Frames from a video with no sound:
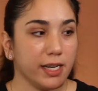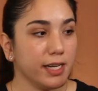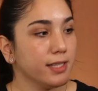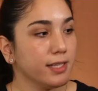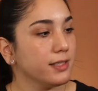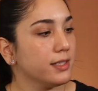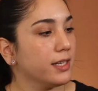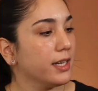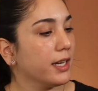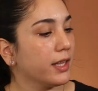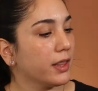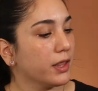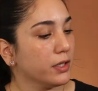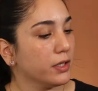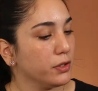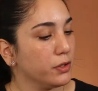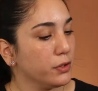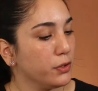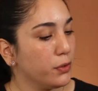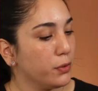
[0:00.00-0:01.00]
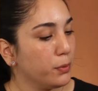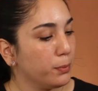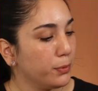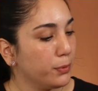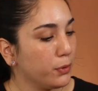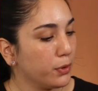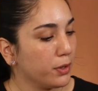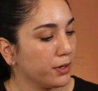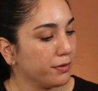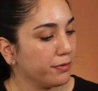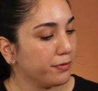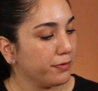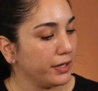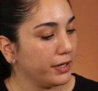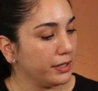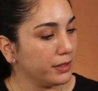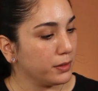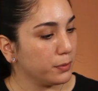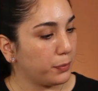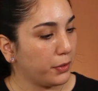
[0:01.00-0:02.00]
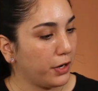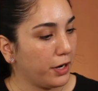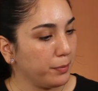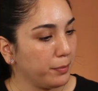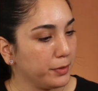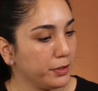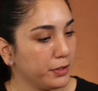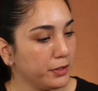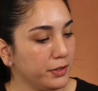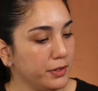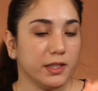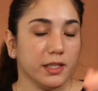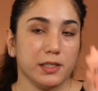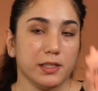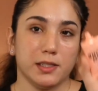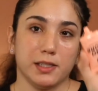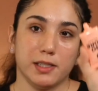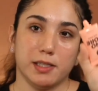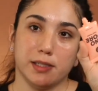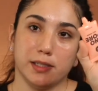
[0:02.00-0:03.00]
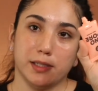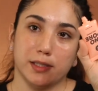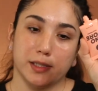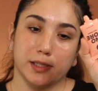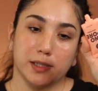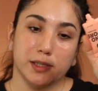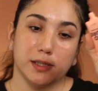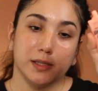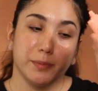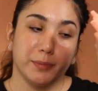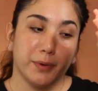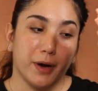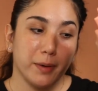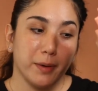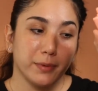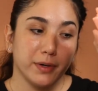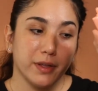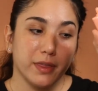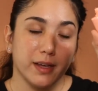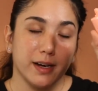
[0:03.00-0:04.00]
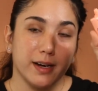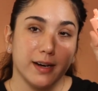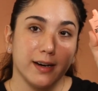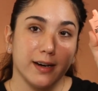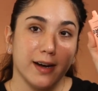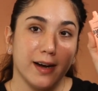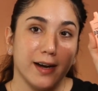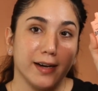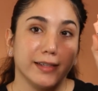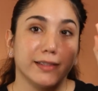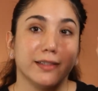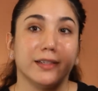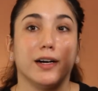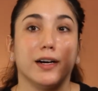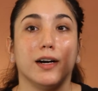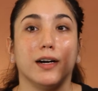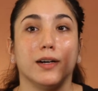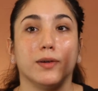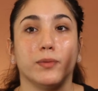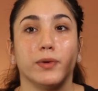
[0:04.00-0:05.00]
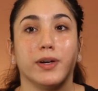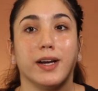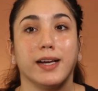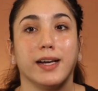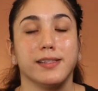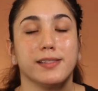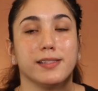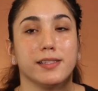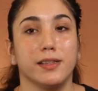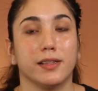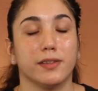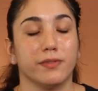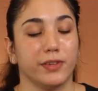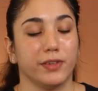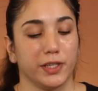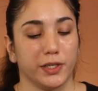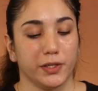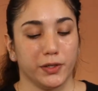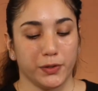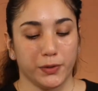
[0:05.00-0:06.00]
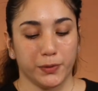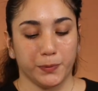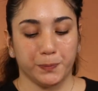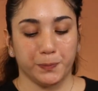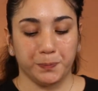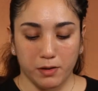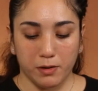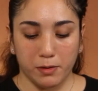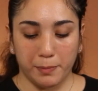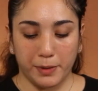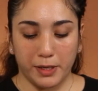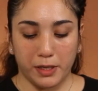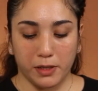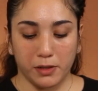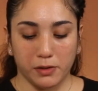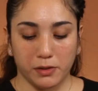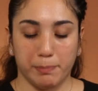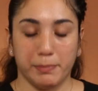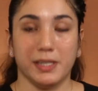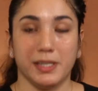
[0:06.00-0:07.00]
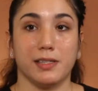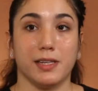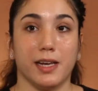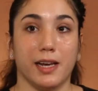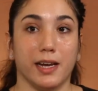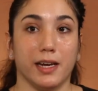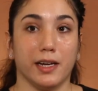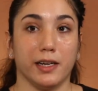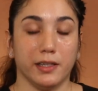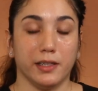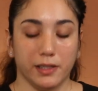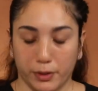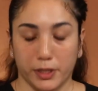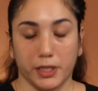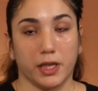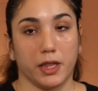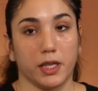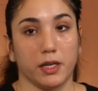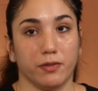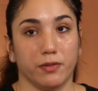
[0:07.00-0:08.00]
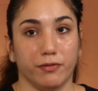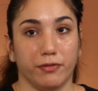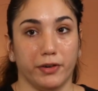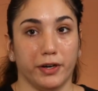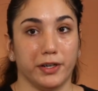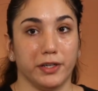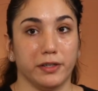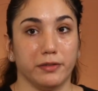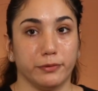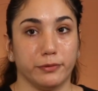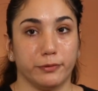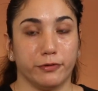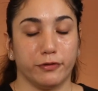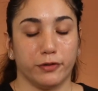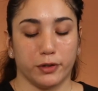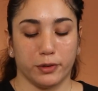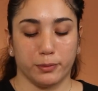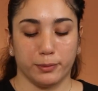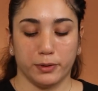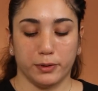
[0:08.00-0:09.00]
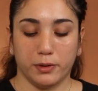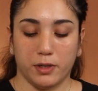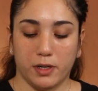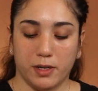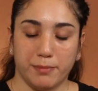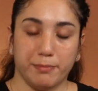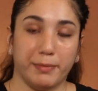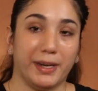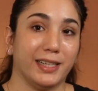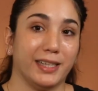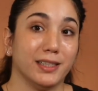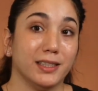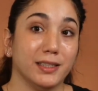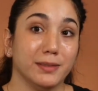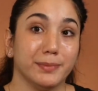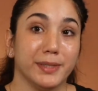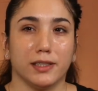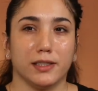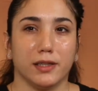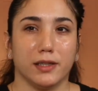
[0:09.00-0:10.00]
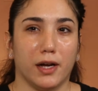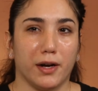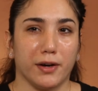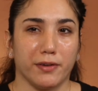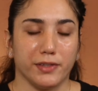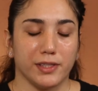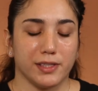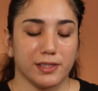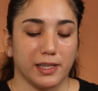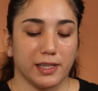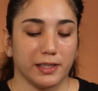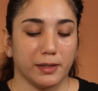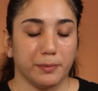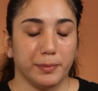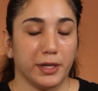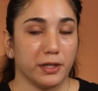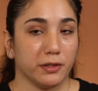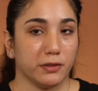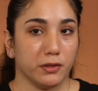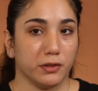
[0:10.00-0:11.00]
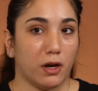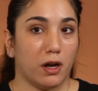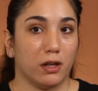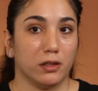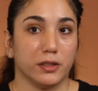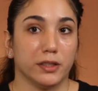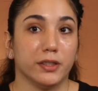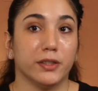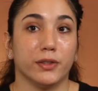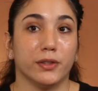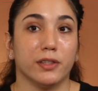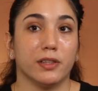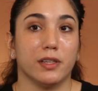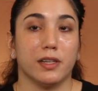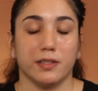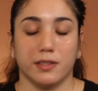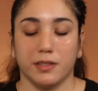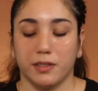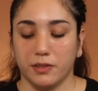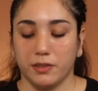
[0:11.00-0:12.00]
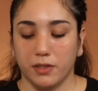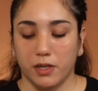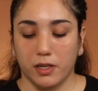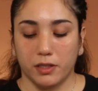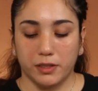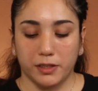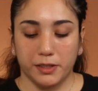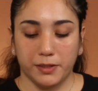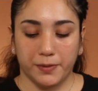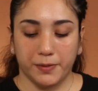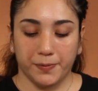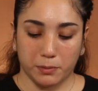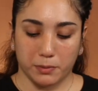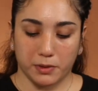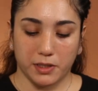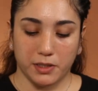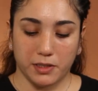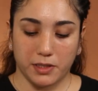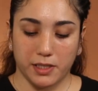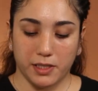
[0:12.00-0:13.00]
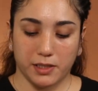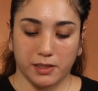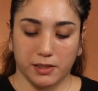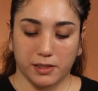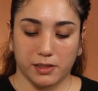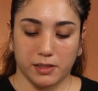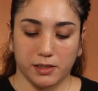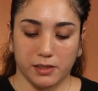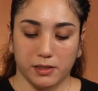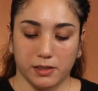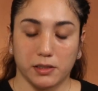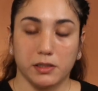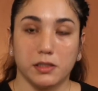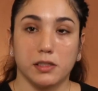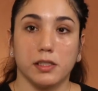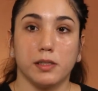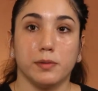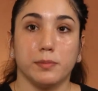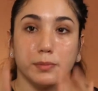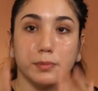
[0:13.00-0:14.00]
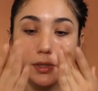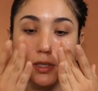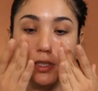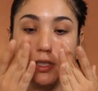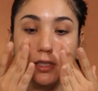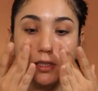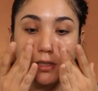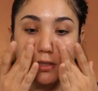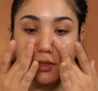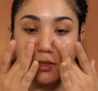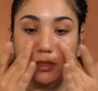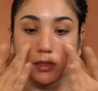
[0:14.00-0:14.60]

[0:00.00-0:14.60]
and take the No Pore Face Primer. This is the primer that I got when I did the video about Miss A with very affordable on makeup. A lot of it's like about $1 or less than $1. I'm gonna take this and put it